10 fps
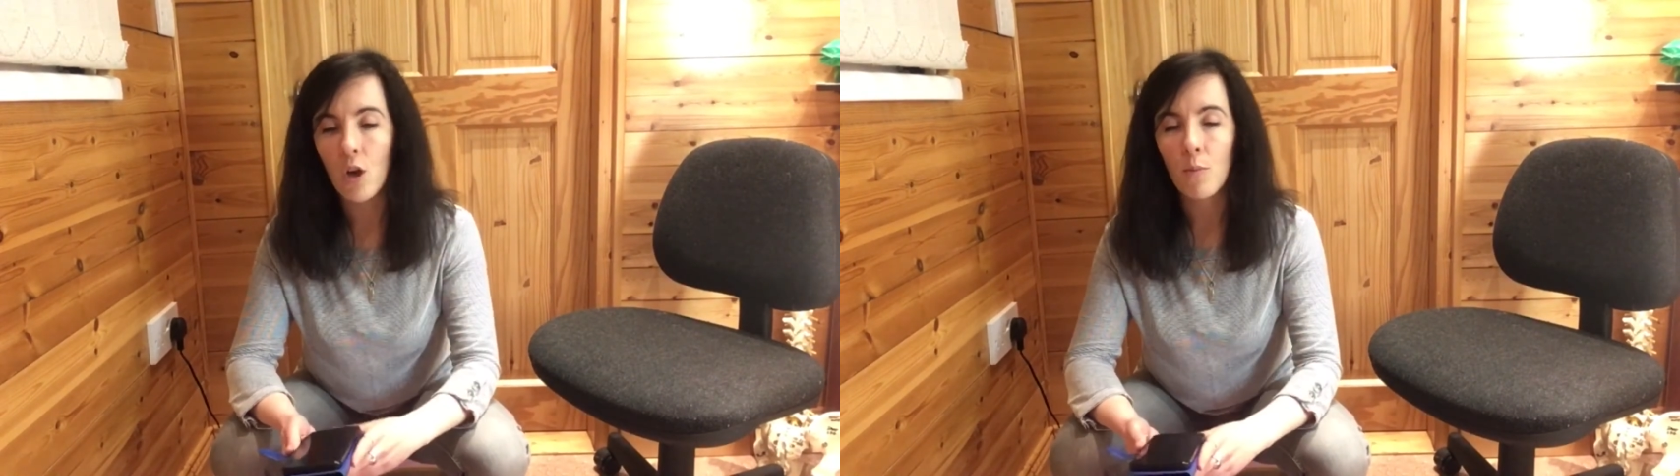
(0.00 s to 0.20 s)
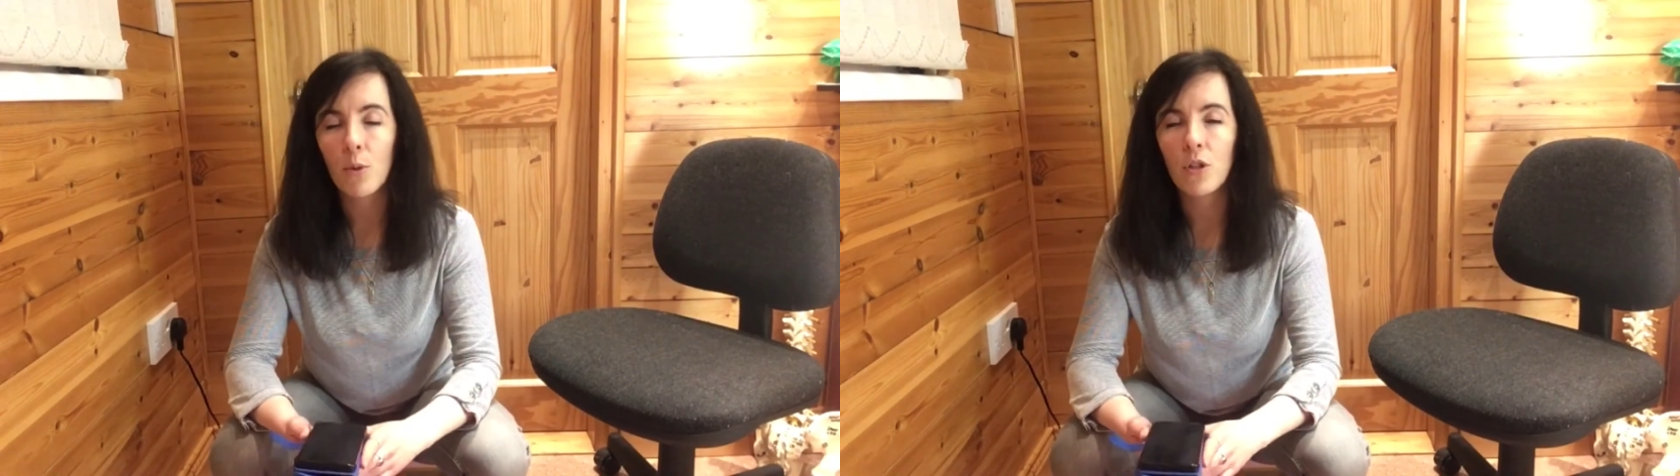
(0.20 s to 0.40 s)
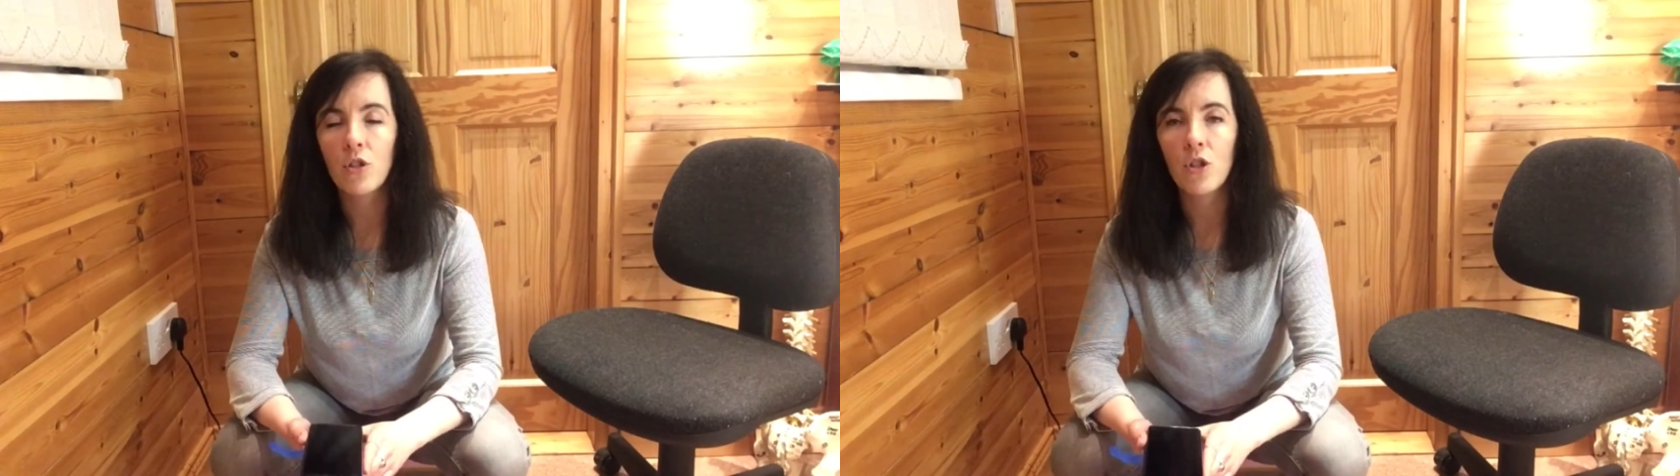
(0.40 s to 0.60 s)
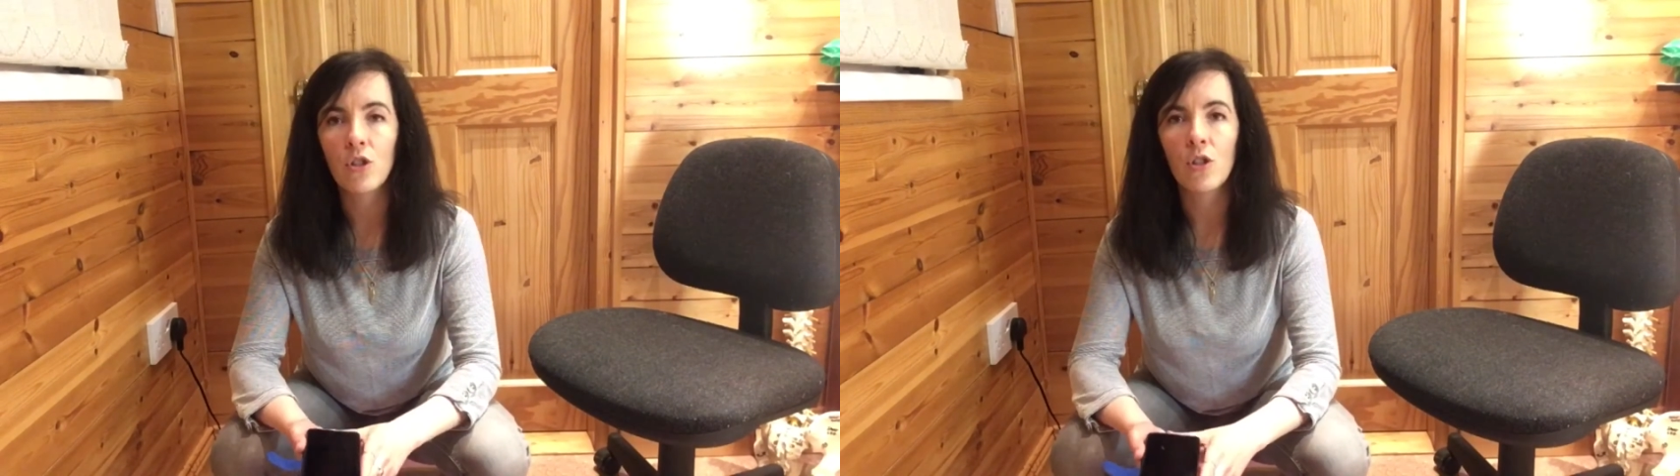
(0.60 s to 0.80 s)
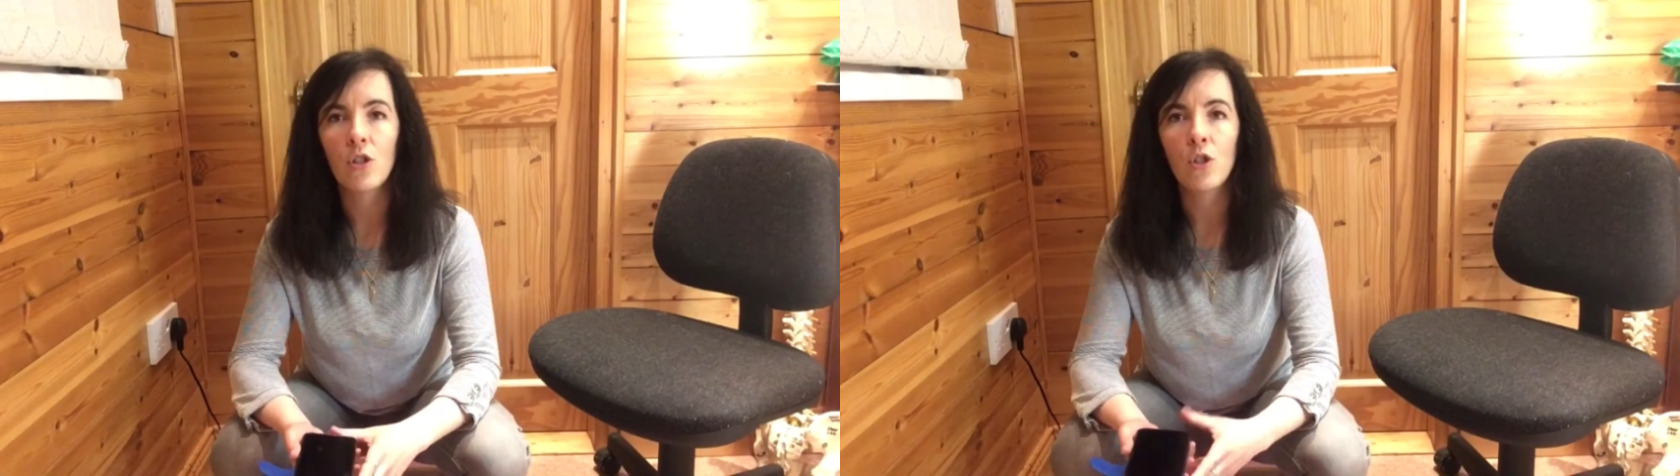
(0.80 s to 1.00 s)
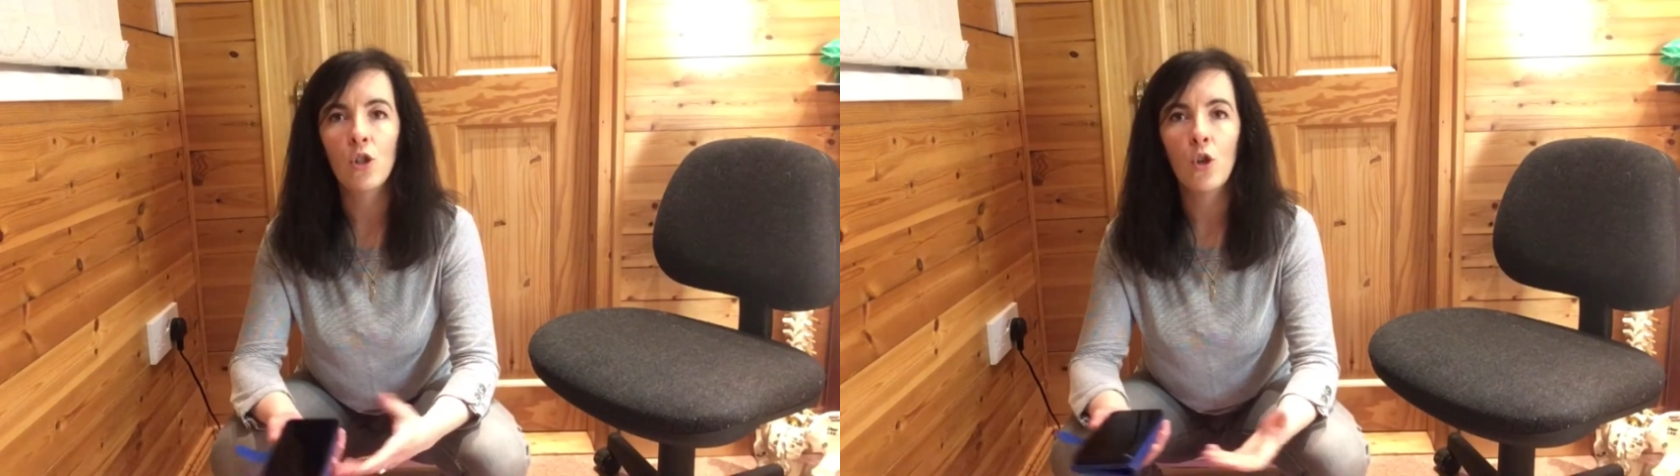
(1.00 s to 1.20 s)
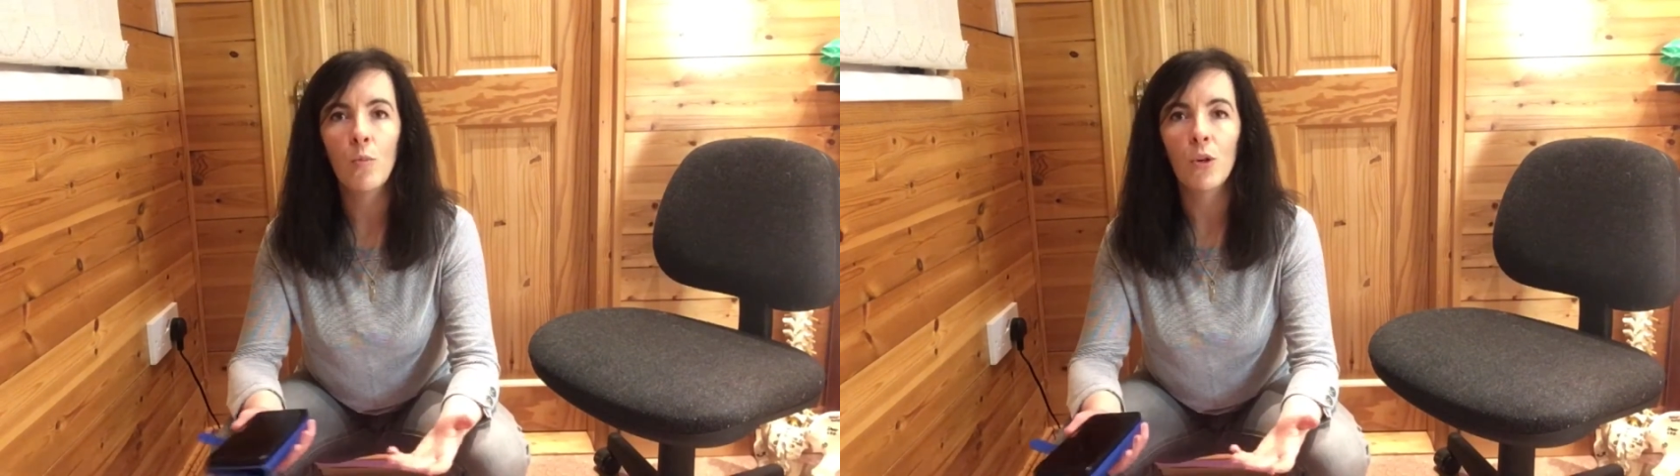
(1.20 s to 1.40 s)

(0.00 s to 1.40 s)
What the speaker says: but it's just a super